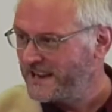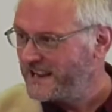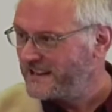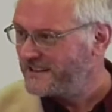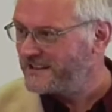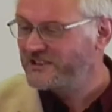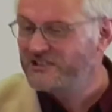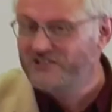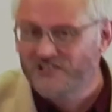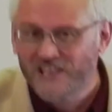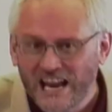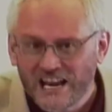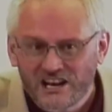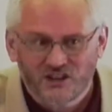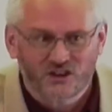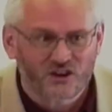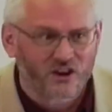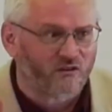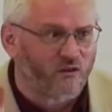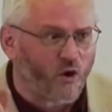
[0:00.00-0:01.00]
The
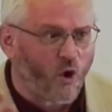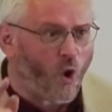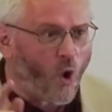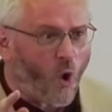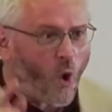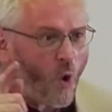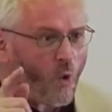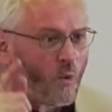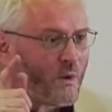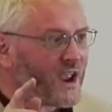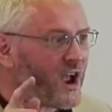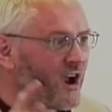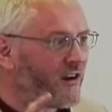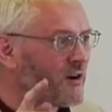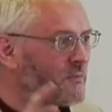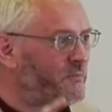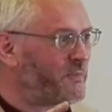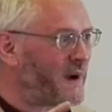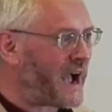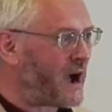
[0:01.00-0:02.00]
center of all we
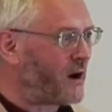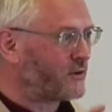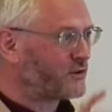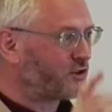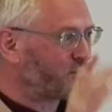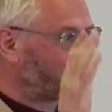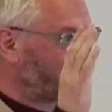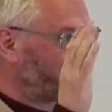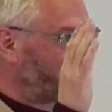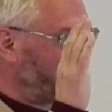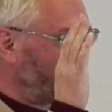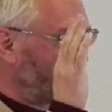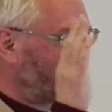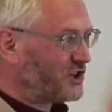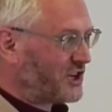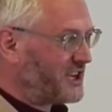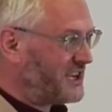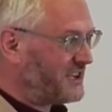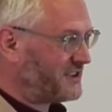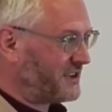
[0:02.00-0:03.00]
are about should be
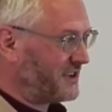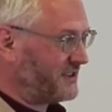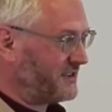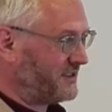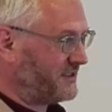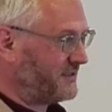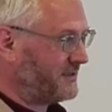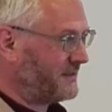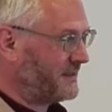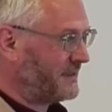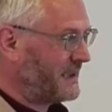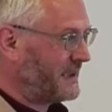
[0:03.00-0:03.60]
Jesus.